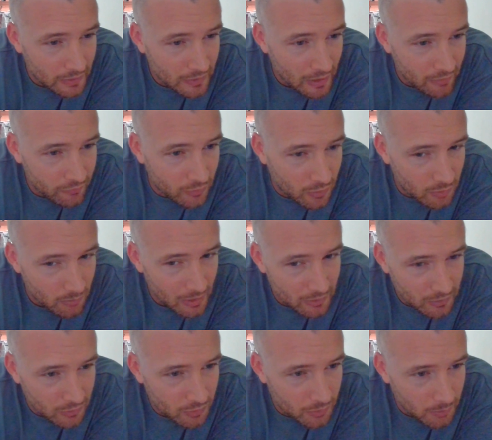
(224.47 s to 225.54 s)
in the African
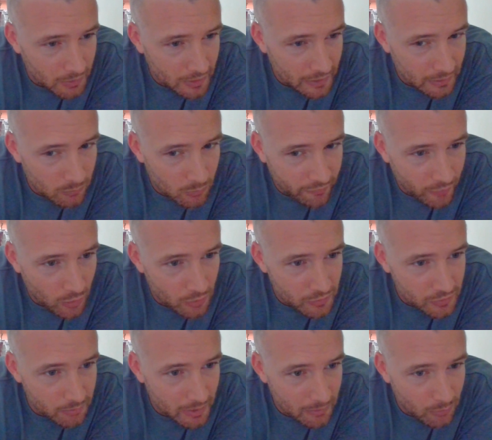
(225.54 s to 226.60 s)
American community, referring
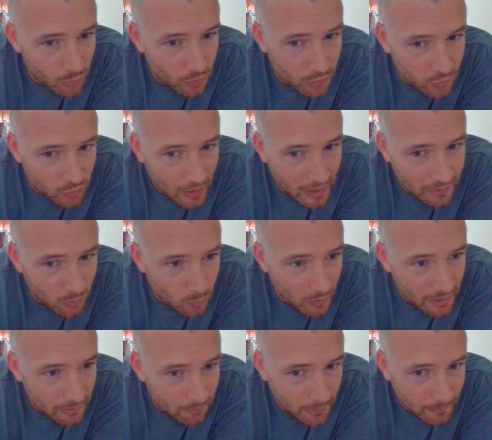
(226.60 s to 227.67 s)
to people that crack a
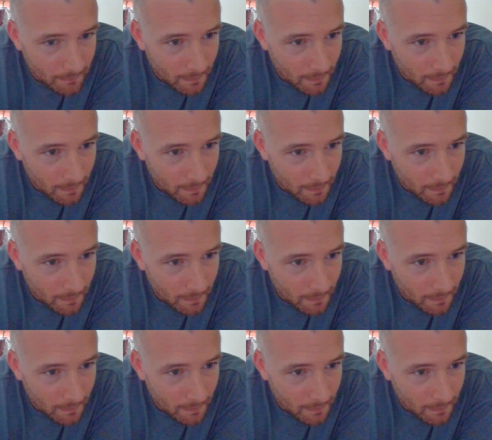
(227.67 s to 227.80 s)
whip.